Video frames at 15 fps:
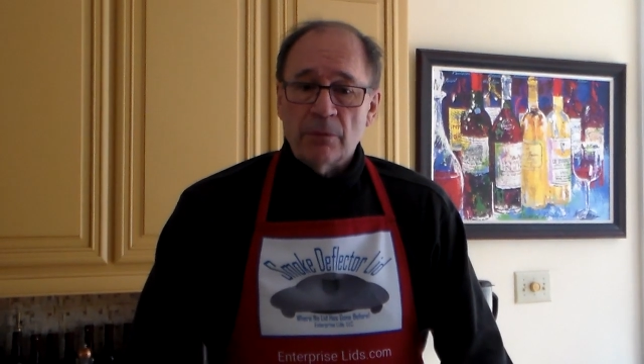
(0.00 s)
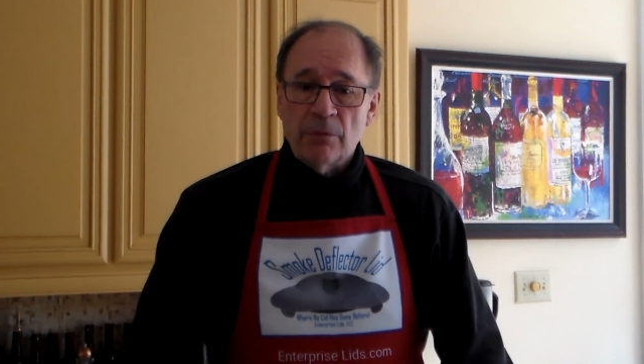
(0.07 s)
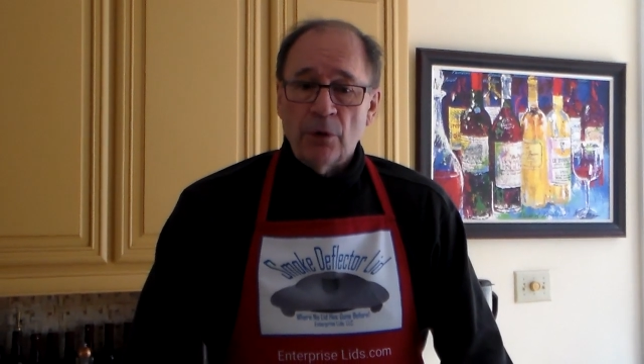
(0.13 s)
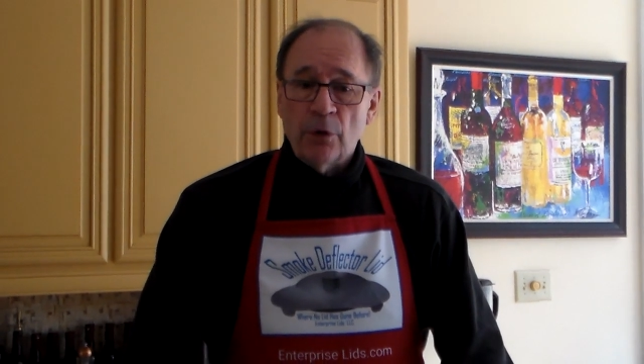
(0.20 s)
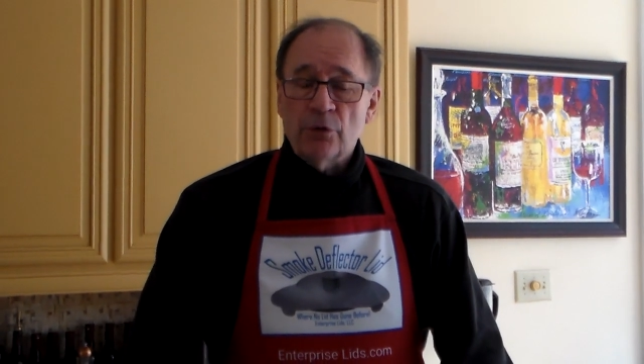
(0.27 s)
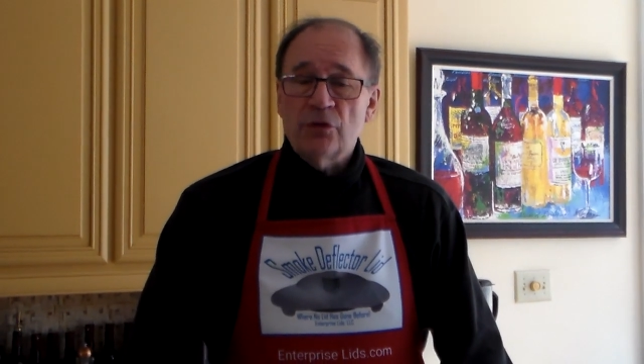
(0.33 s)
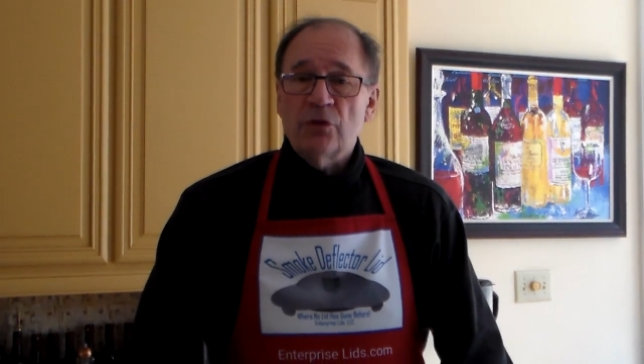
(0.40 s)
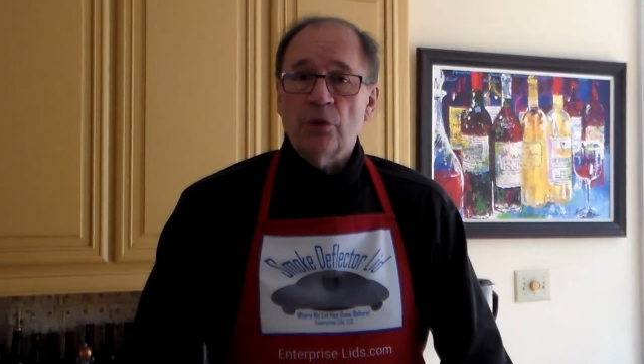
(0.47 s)

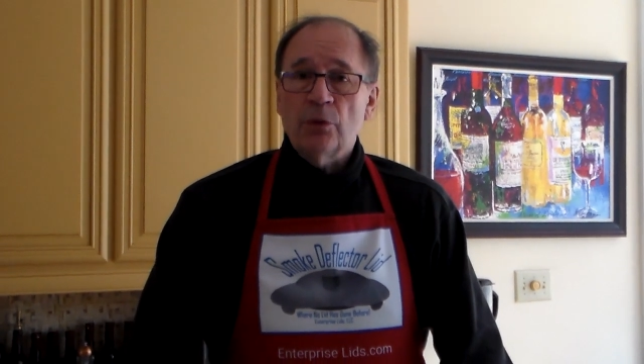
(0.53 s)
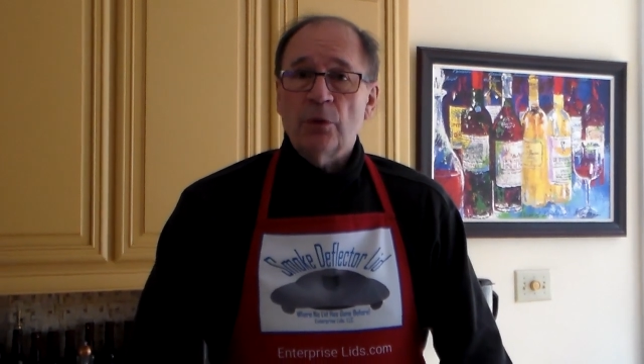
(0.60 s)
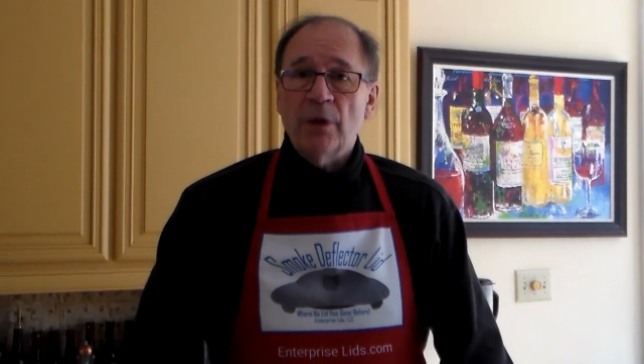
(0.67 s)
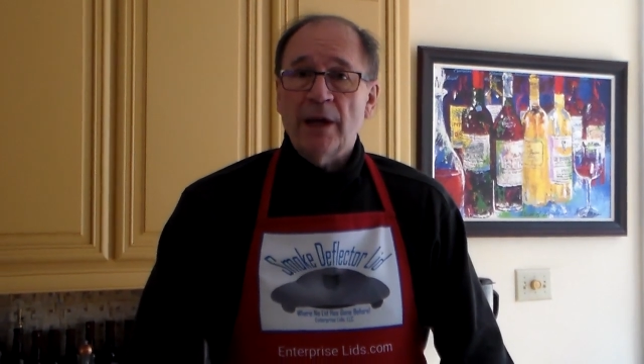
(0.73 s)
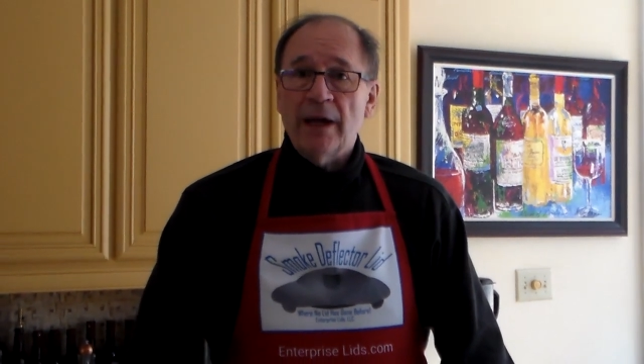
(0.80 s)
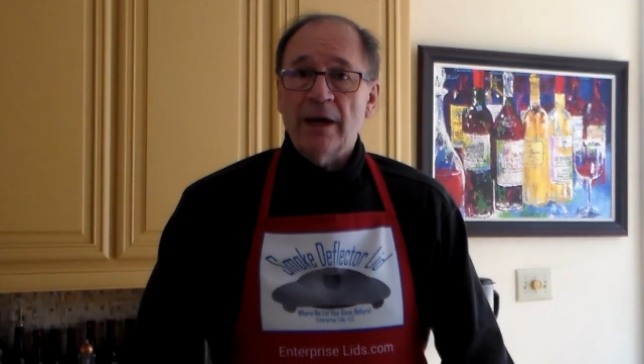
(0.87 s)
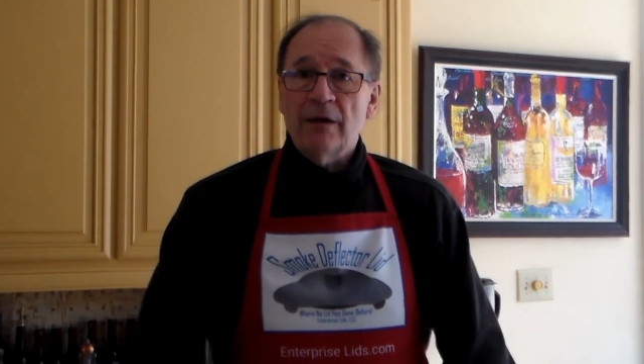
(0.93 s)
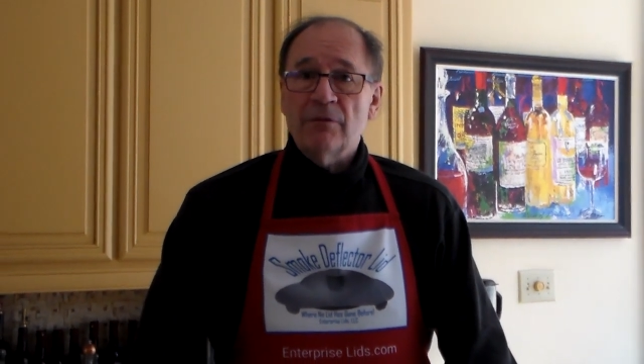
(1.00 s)
those who
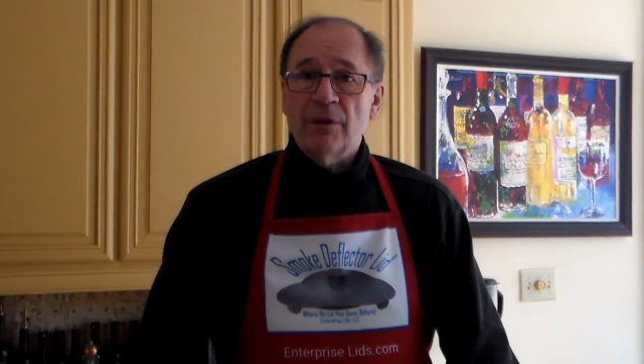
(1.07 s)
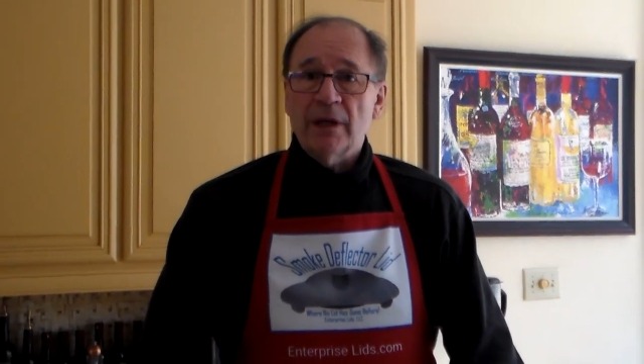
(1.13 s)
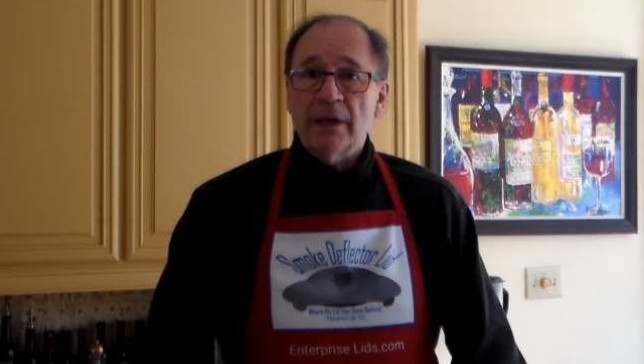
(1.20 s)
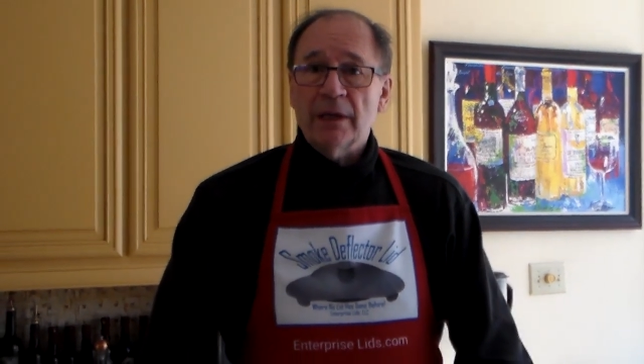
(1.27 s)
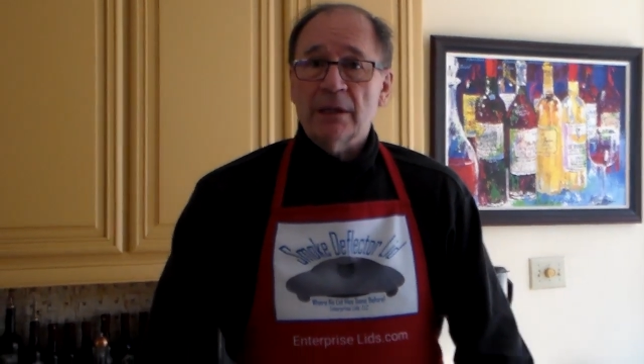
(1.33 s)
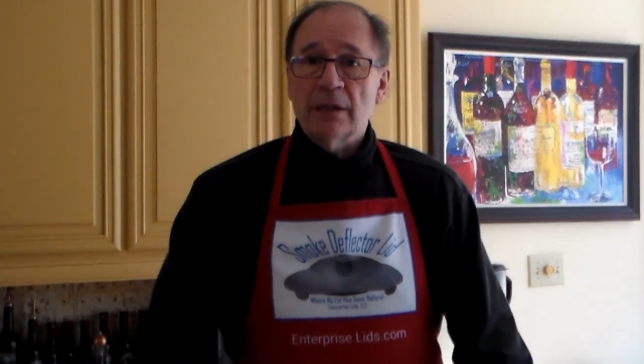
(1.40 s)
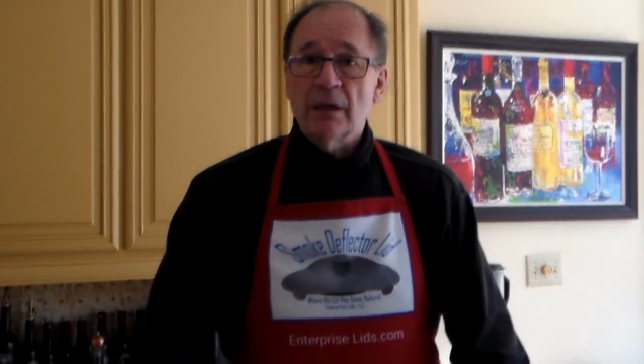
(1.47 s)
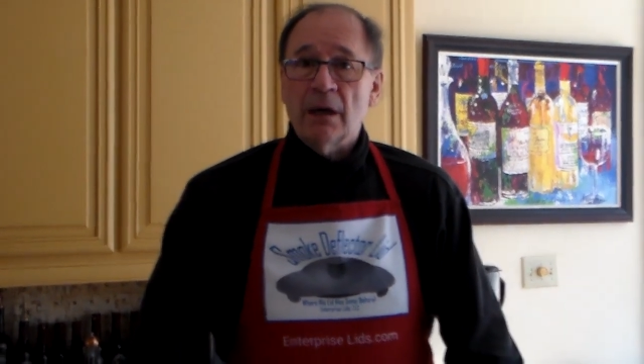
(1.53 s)
have
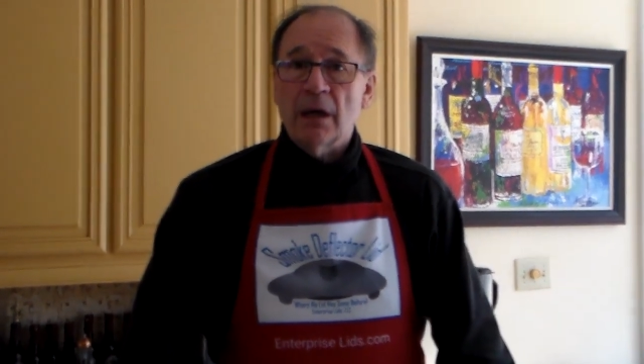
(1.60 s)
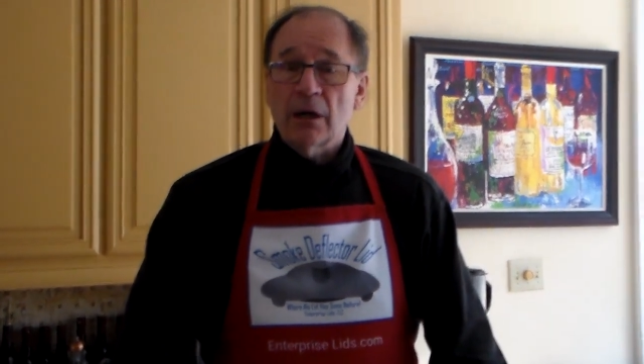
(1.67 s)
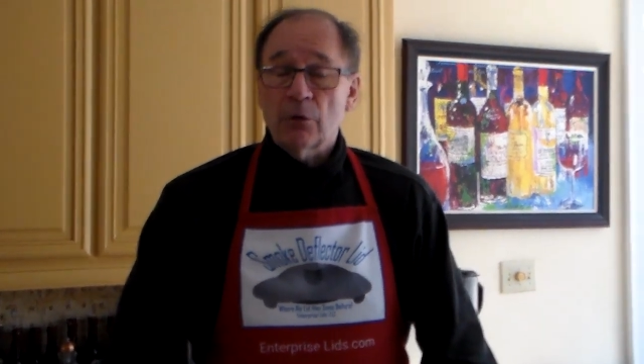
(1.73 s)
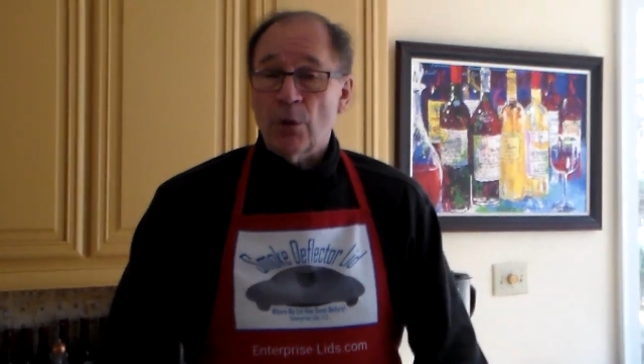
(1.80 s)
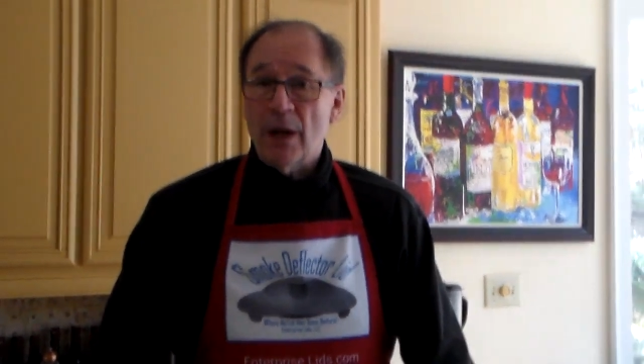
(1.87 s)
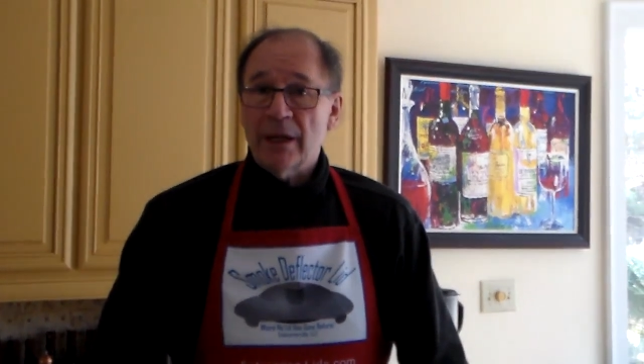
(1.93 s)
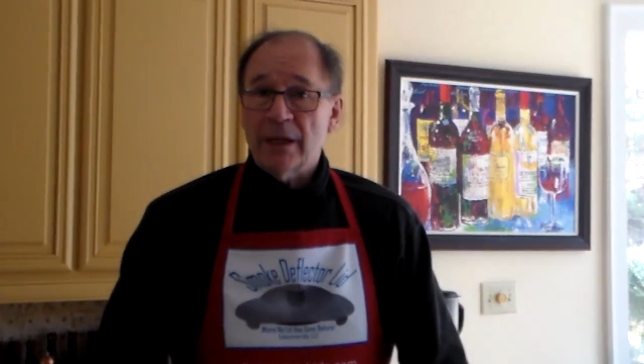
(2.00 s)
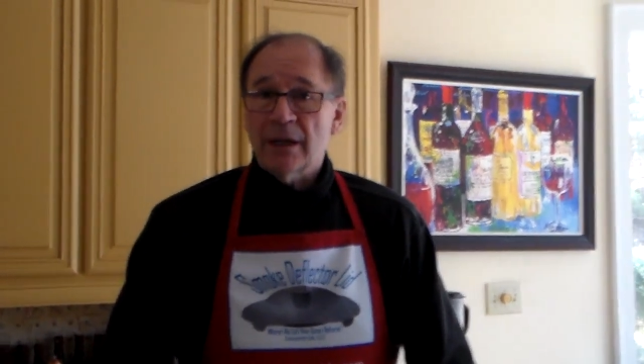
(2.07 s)
a
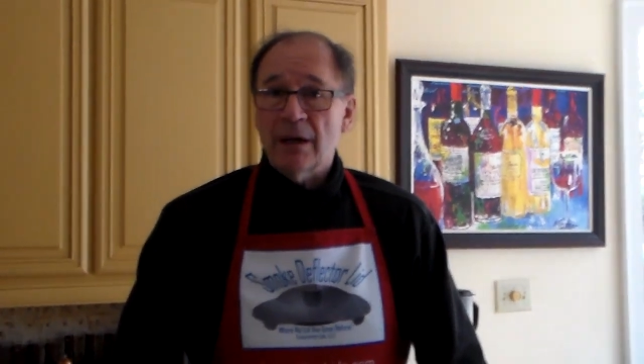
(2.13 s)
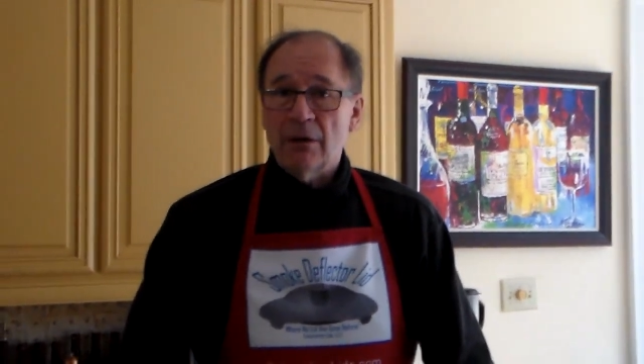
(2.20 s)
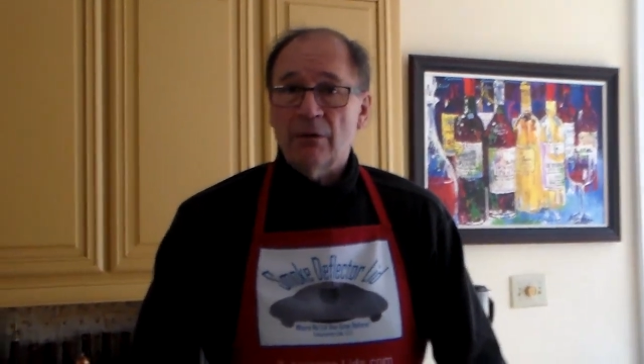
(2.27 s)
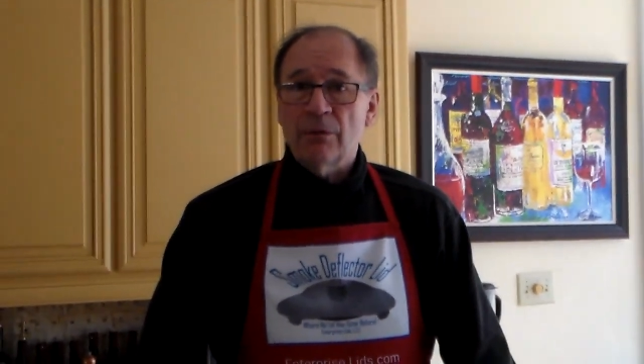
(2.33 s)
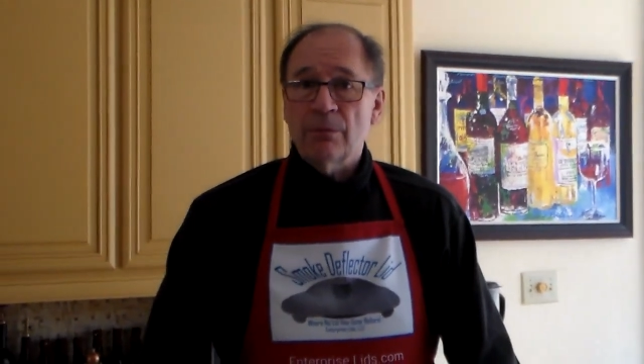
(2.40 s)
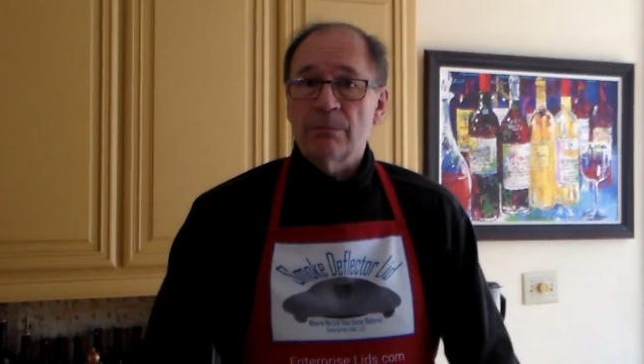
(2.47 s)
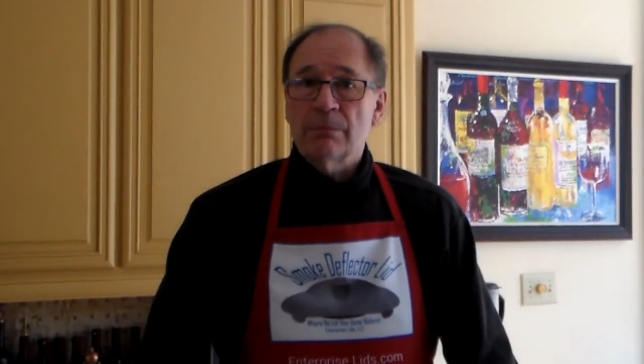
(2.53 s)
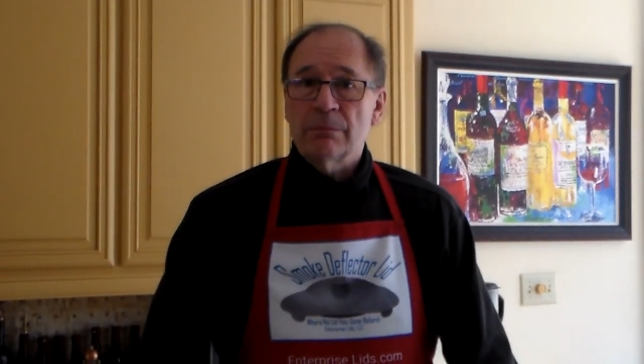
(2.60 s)
chronic
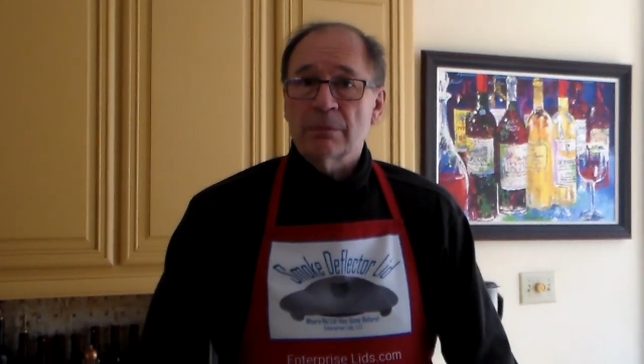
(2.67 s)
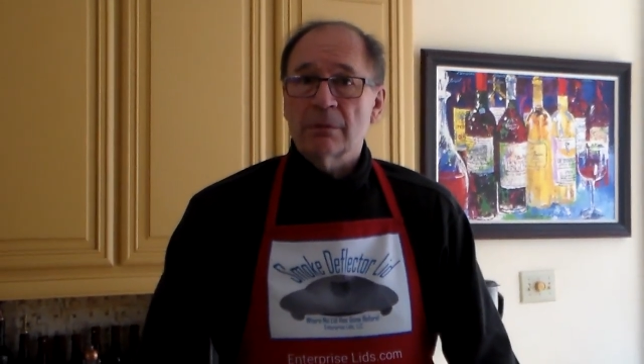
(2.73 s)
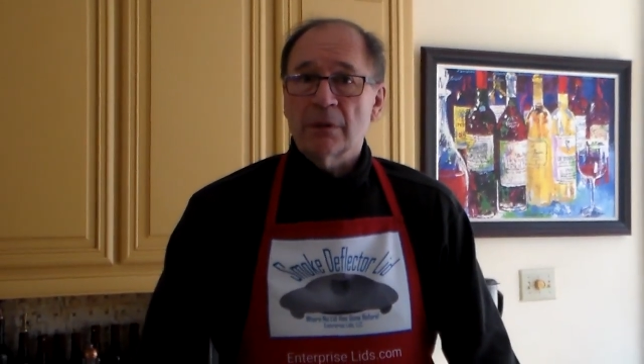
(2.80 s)
health